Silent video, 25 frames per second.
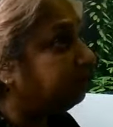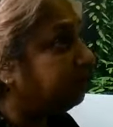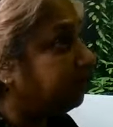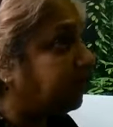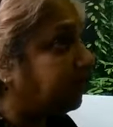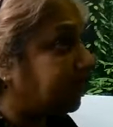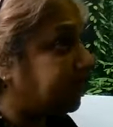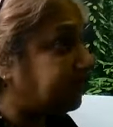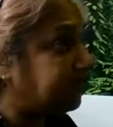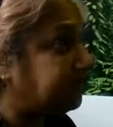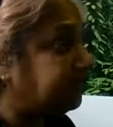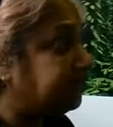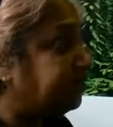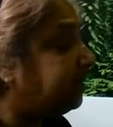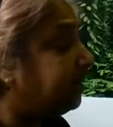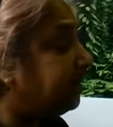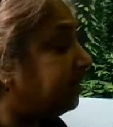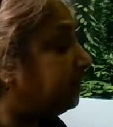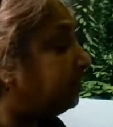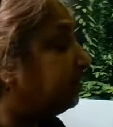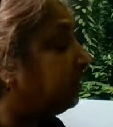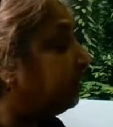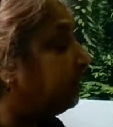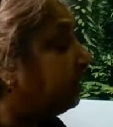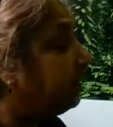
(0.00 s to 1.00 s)
what I
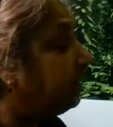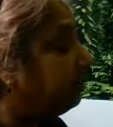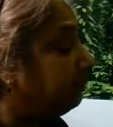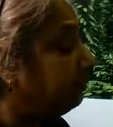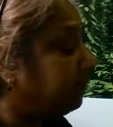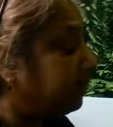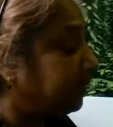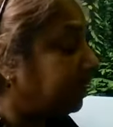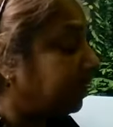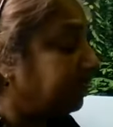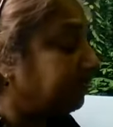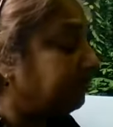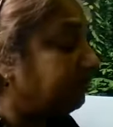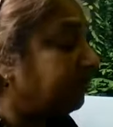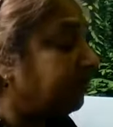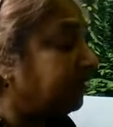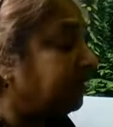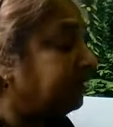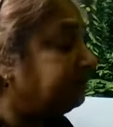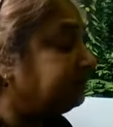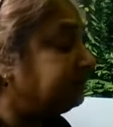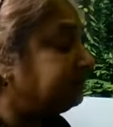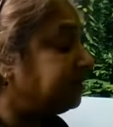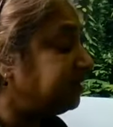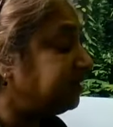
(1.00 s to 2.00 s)
did, but like what
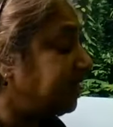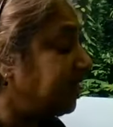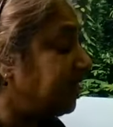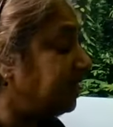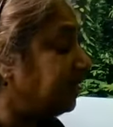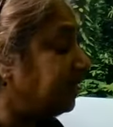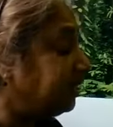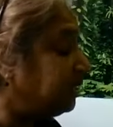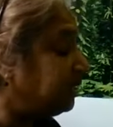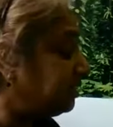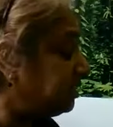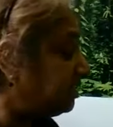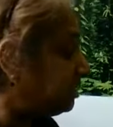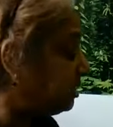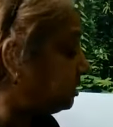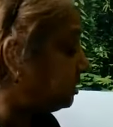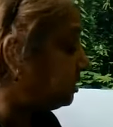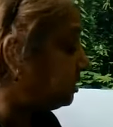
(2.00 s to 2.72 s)
I'm saying is,